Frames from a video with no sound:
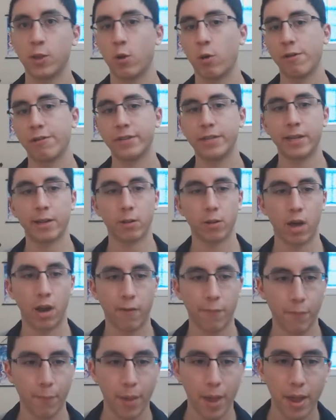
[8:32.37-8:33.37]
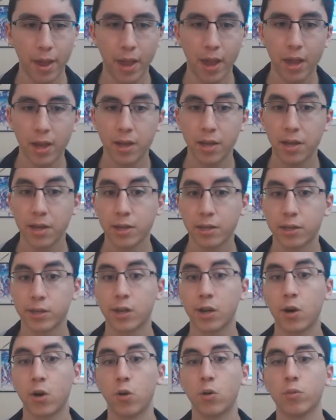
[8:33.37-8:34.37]
even though we've seen a lot of them.
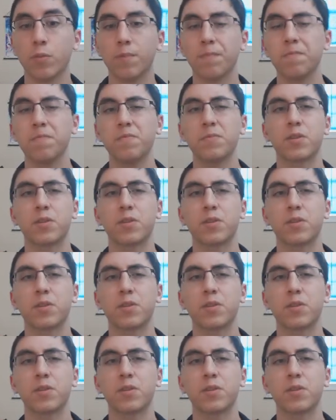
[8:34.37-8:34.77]
So,